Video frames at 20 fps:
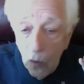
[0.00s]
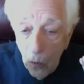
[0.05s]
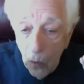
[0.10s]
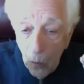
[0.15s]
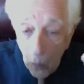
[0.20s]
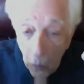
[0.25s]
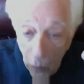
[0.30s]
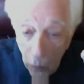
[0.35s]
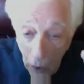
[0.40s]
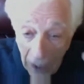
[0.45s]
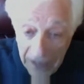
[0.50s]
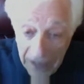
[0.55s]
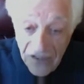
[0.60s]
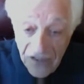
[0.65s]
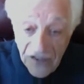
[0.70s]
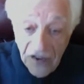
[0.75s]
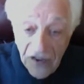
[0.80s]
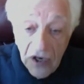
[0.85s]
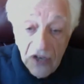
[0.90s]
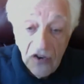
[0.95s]

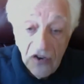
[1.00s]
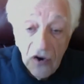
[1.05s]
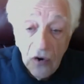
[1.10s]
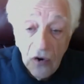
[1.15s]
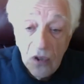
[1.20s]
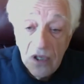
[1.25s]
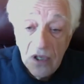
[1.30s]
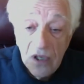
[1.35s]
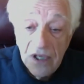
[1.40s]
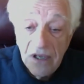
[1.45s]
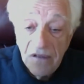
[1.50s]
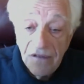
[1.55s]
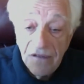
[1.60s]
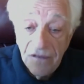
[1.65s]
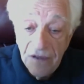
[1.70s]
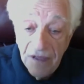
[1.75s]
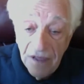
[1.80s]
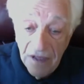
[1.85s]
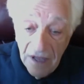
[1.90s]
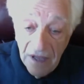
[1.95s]
Rights are a totally
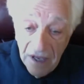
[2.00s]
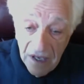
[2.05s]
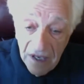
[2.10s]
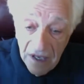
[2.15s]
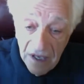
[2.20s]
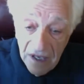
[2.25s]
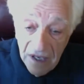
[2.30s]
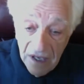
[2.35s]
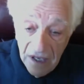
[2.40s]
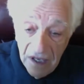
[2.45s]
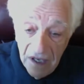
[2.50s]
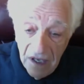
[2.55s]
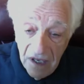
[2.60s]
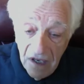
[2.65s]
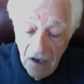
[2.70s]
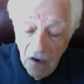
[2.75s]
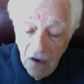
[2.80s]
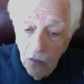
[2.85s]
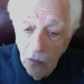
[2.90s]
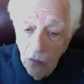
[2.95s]
different thing.
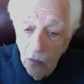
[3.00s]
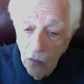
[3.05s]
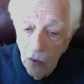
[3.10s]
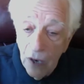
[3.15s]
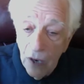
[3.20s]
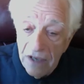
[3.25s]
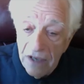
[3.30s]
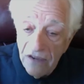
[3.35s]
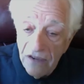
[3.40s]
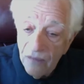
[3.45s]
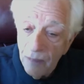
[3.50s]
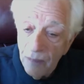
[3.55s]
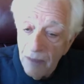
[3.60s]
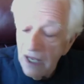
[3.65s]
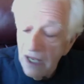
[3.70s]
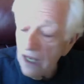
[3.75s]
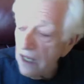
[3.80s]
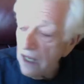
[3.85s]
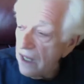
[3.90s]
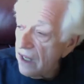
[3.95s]
Rights
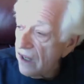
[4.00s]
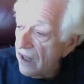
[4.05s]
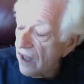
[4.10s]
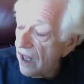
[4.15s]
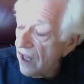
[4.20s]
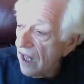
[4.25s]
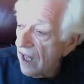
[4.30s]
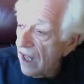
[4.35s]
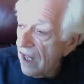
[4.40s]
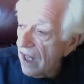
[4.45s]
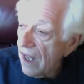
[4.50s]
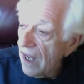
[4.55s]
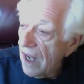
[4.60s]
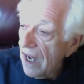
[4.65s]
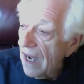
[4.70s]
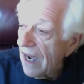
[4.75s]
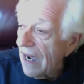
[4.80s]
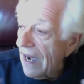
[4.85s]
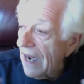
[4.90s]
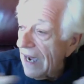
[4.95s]
mean
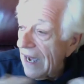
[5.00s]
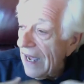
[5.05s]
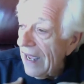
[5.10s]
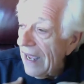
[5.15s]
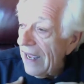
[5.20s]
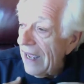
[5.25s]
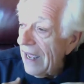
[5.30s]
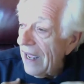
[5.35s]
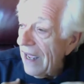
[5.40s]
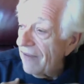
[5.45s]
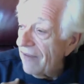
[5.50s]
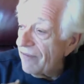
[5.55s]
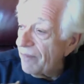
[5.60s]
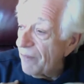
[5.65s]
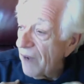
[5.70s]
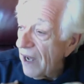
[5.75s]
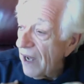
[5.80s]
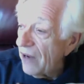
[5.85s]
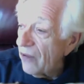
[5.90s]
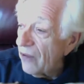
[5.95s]
I have
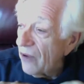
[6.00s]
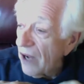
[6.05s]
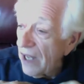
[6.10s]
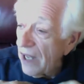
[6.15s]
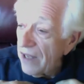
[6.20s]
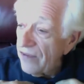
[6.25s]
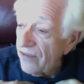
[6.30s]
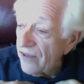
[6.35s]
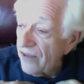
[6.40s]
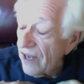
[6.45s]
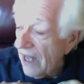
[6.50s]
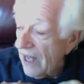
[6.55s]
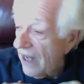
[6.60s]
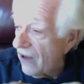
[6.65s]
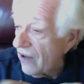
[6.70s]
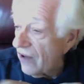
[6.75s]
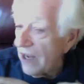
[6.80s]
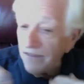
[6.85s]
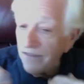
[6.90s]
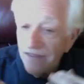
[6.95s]
my rights and I
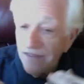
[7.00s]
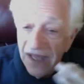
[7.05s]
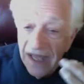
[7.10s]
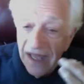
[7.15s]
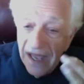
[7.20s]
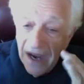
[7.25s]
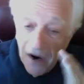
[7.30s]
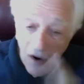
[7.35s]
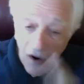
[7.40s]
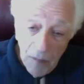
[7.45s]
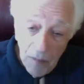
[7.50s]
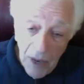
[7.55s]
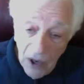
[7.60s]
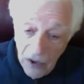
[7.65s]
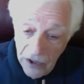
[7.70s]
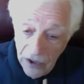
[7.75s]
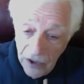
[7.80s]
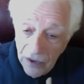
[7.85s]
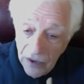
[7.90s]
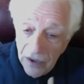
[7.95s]
don't have to care
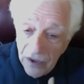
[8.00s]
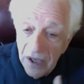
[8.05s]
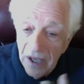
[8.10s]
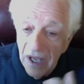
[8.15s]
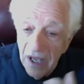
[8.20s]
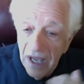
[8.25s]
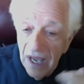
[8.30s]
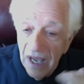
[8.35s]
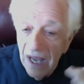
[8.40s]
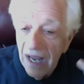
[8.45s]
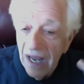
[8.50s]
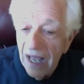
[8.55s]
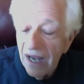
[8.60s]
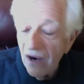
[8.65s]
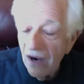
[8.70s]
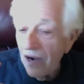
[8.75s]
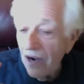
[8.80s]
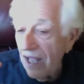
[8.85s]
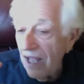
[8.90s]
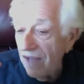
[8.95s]
about you and I
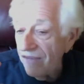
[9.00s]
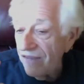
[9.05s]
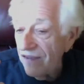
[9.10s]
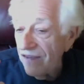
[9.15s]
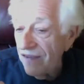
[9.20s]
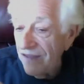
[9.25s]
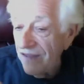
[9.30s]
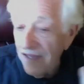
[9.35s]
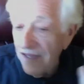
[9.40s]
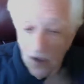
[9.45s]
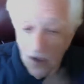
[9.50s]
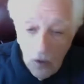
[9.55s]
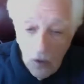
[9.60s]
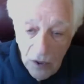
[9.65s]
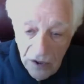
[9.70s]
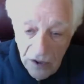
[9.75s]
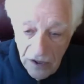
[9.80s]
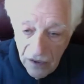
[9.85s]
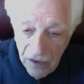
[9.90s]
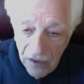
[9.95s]
don't have to deal
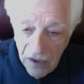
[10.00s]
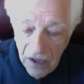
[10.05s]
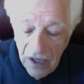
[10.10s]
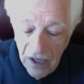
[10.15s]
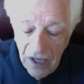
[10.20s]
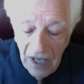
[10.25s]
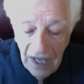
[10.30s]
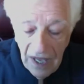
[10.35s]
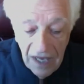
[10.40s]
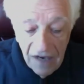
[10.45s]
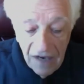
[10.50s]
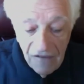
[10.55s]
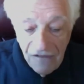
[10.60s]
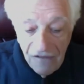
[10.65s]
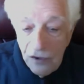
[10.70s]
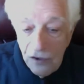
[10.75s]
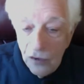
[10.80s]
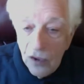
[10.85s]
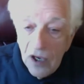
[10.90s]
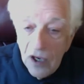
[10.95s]
with you. And if
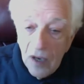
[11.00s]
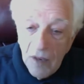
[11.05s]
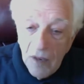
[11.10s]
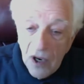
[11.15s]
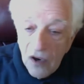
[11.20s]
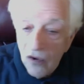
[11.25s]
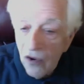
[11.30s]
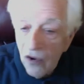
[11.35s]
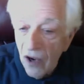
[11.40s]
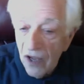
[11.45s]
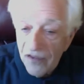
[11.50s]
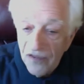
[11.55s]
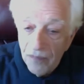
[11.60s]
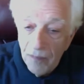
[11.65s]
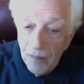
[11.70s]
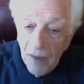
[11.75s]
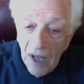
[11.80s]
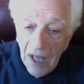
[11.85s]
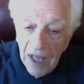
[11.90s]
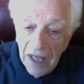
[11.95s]
you come across
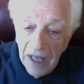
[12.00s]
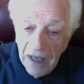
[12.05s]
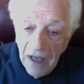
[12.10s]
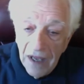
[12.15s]
my